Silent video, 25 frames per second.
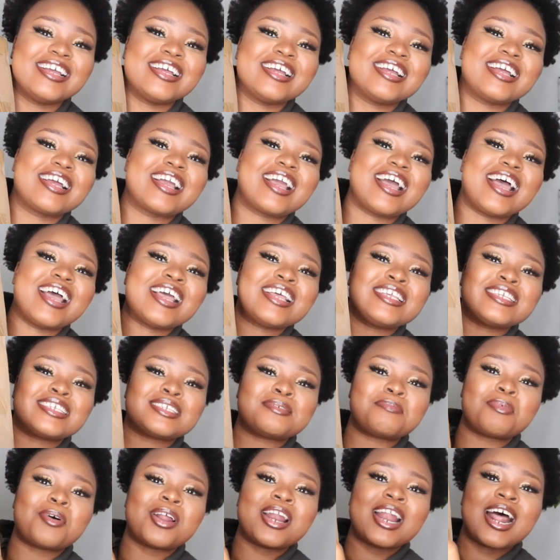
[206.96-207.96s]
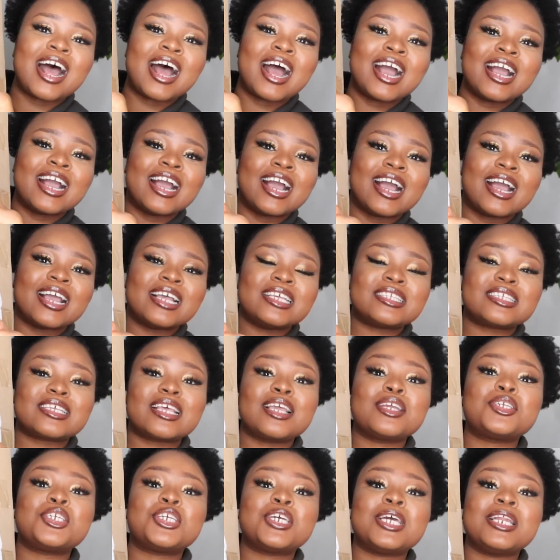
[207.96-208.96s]
Guys, it's
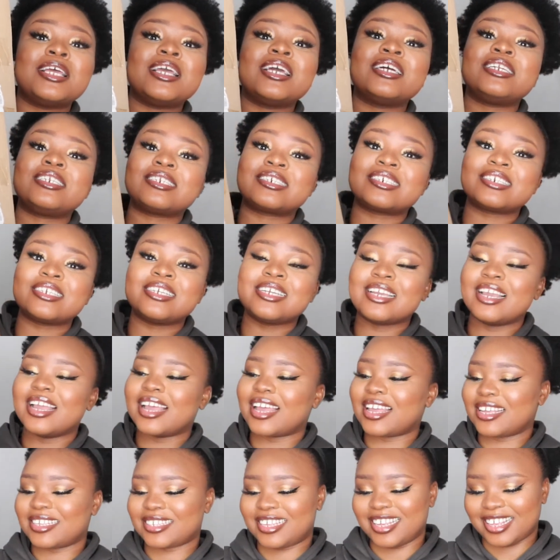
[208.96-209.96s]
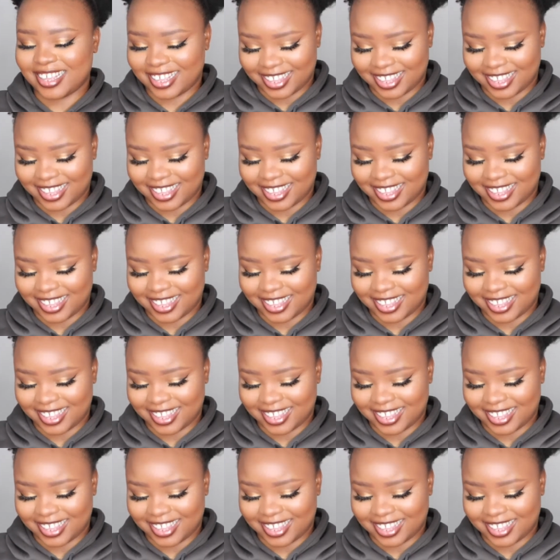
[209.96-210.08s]
actually a tree, guys.